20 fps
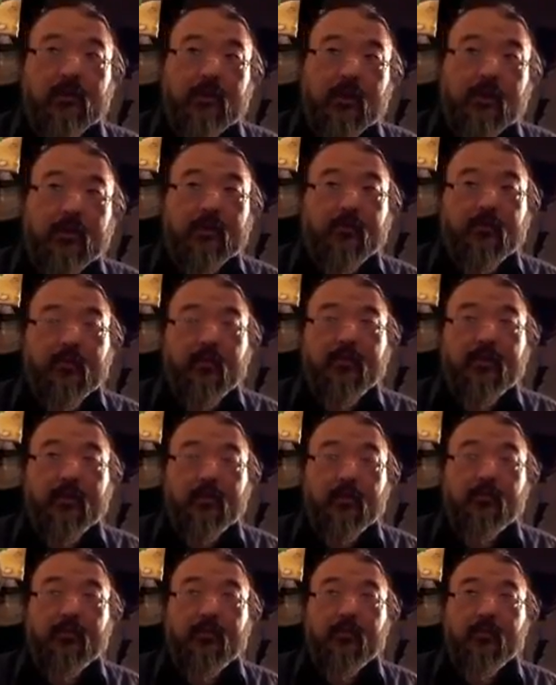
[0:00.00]
will be a
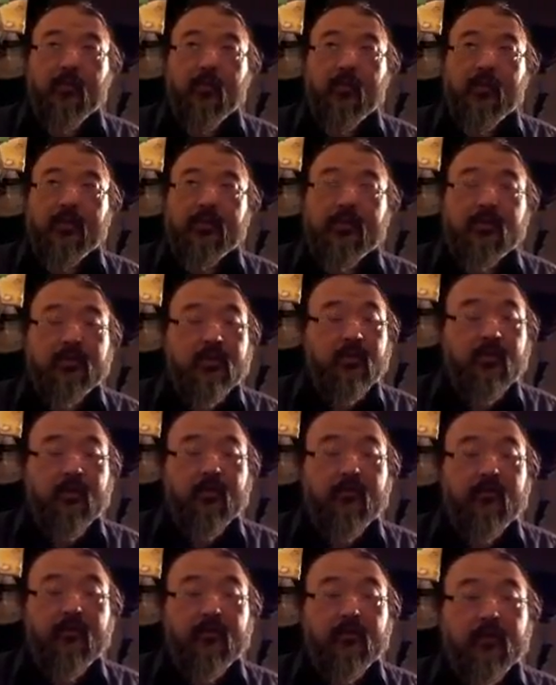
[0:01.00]
little bit more resistant
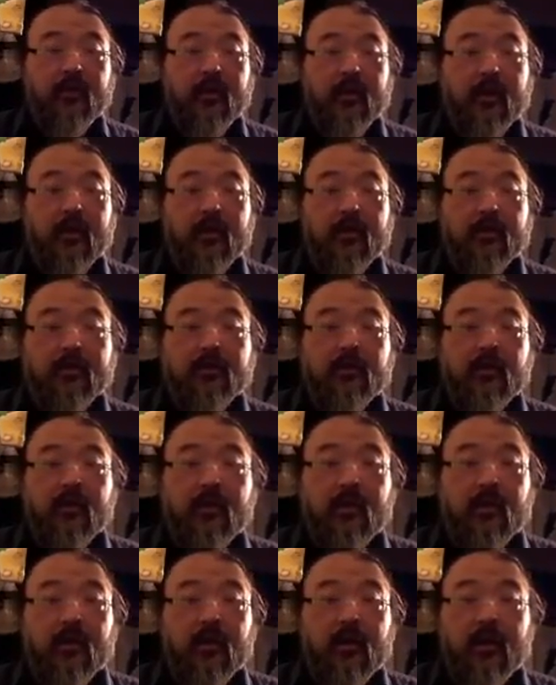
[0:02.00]
than flute, I guess,
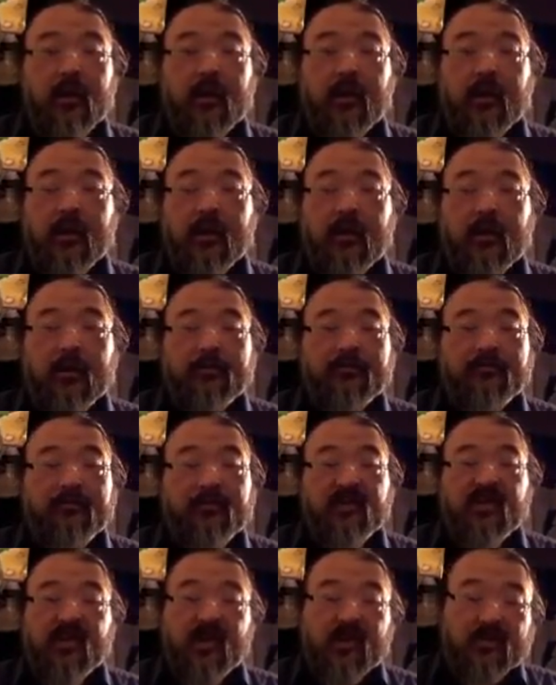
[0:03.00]

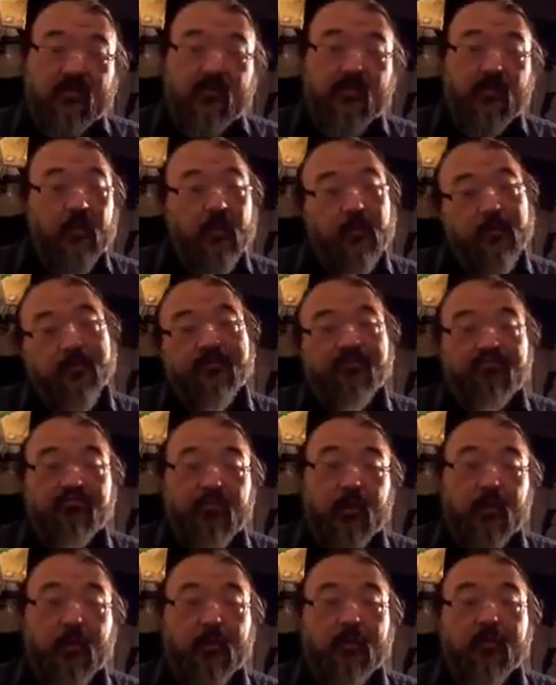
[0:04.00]
and saxophone,
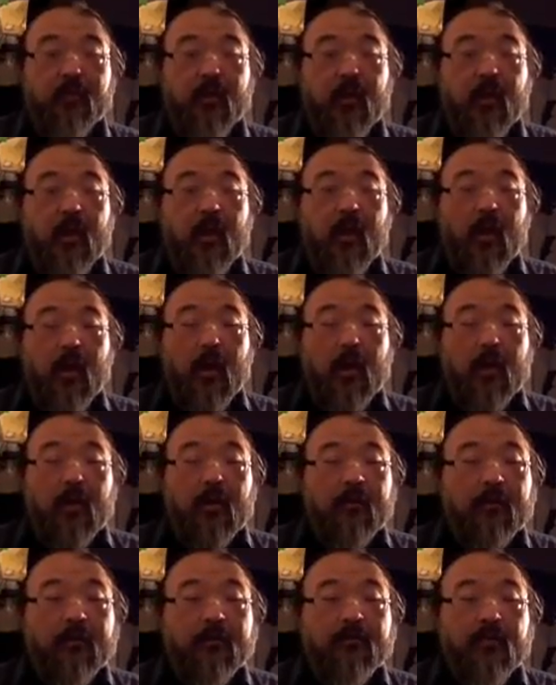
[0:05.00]
you know.
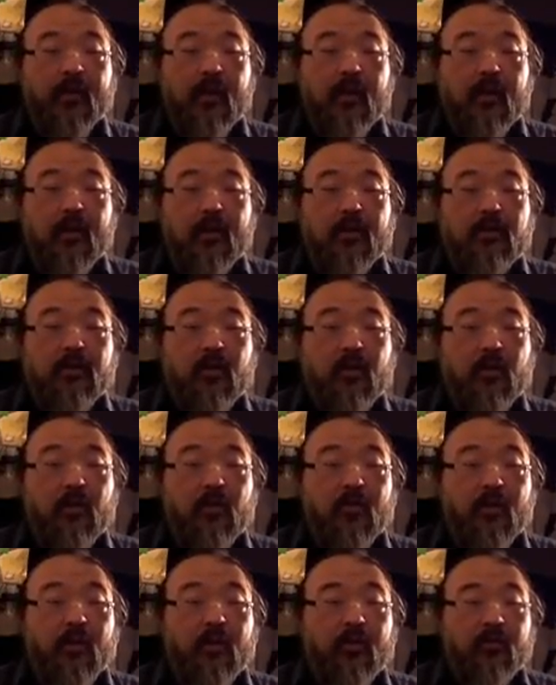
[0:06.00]
So
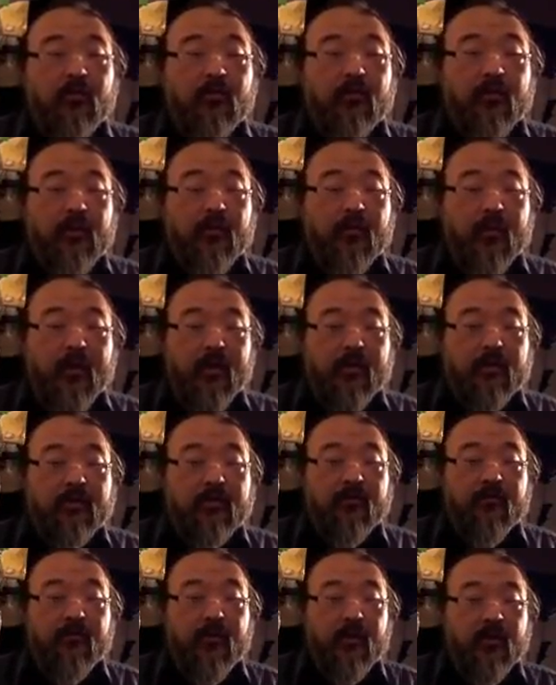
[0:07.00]
oboe
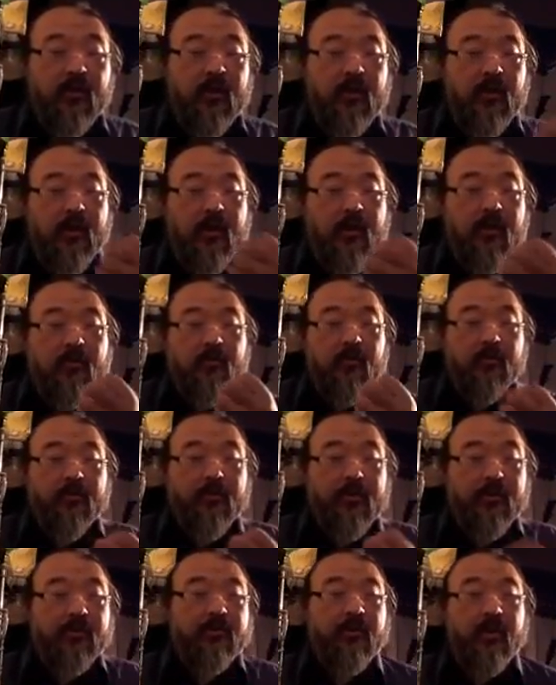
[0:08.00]
requires very high
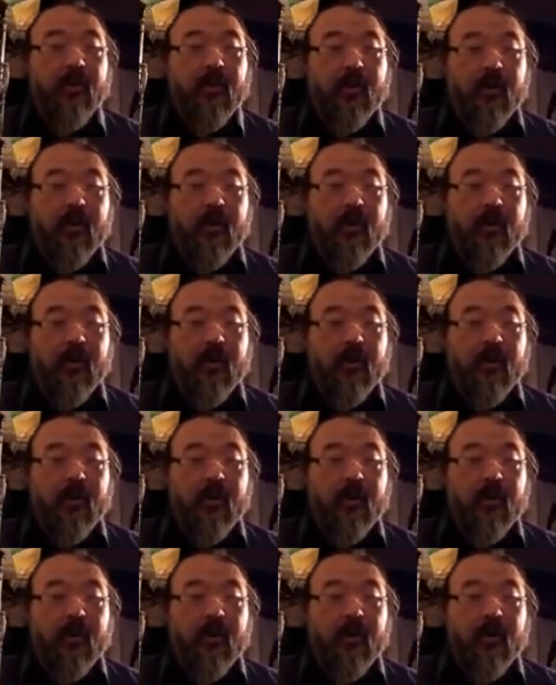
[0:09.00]
compressed